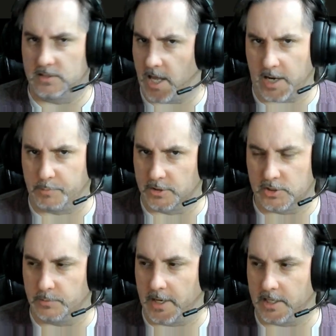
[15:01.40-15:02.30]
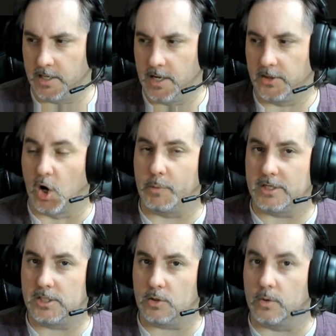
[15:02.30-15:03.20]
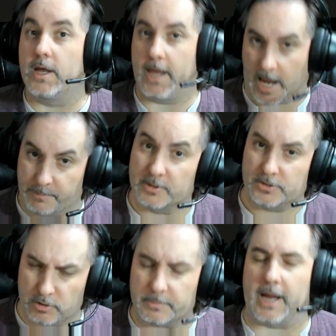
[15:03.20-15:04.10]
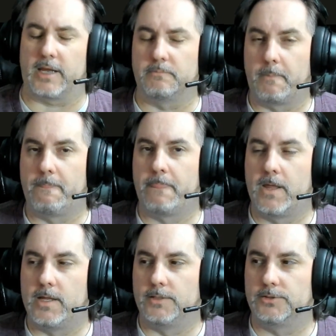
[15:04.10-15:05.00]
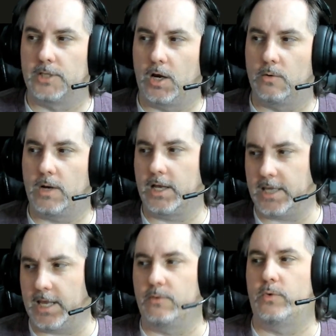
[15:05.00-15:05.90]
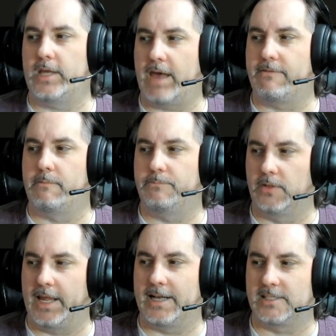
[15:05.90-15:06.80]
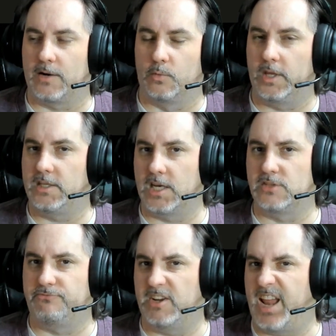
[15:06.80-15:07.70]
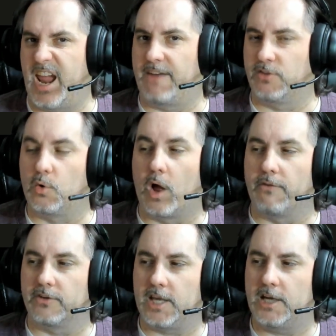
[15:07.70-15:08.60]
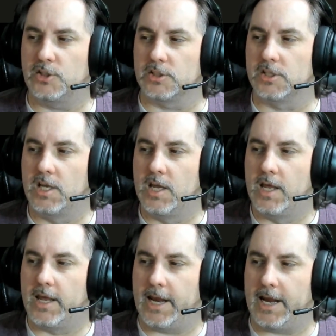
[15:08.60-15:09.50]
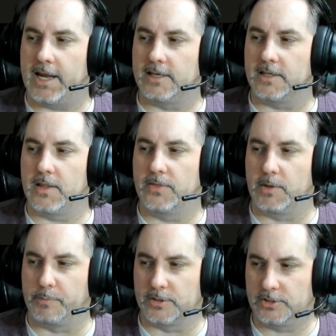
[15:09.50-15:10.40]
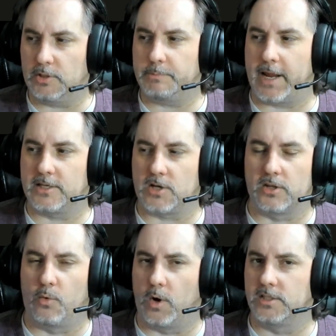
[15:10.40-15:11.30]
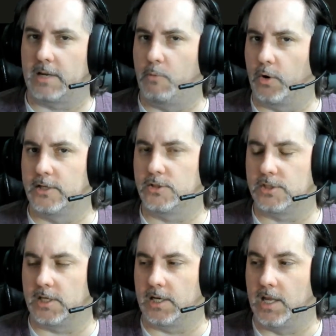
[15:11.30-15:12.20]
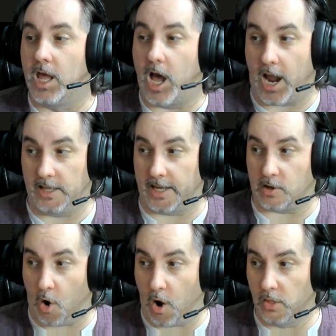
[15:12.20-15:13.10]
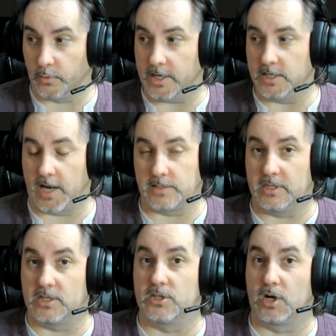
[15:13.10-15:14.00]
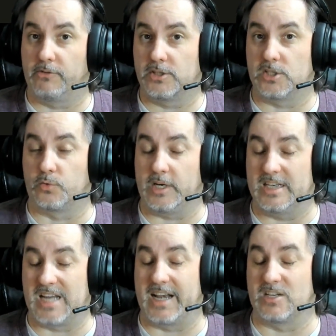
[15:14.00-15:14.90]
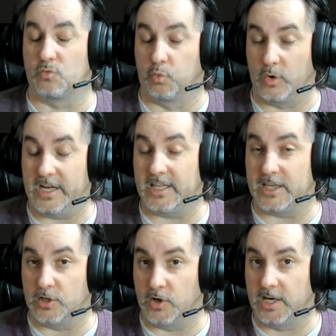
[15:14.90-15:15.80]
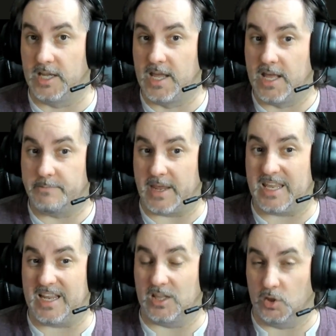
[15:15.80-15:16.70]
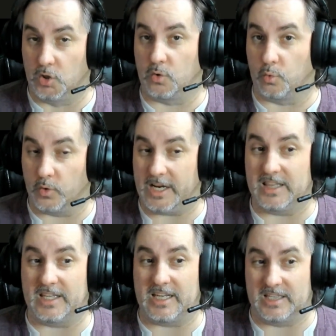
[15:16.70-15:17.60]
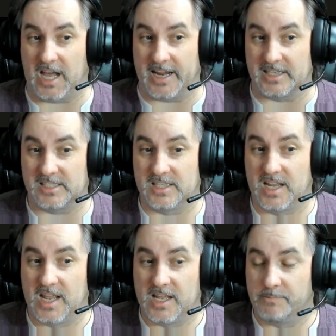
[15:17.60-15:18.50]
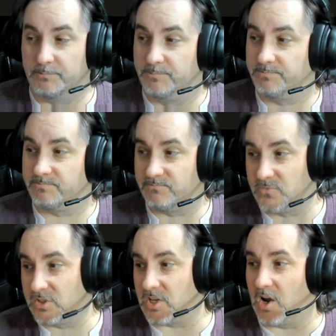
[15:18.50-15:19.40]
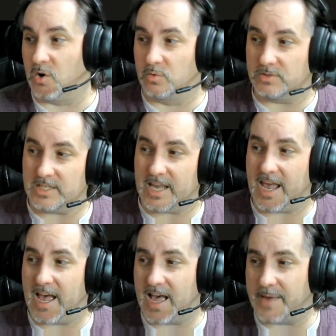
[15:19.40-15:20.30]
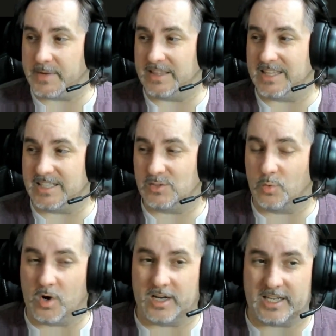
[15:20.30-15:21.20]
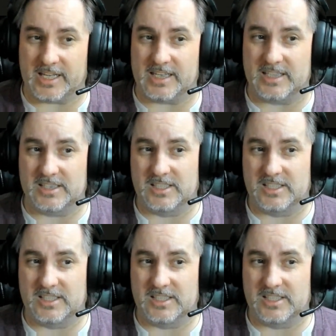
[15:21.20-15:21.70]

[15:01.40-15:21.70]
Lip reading: a pursuit mech. The Hermes II, a pursuit mech. So, again, we have a Lance that really does fit half the qualifications. And the pursuit mechs are the ones I'm more interested in. I like all the redesigns. I mean, the Dervish's redesign is really good, making it look really nice. So, yeah, I mean, this one is...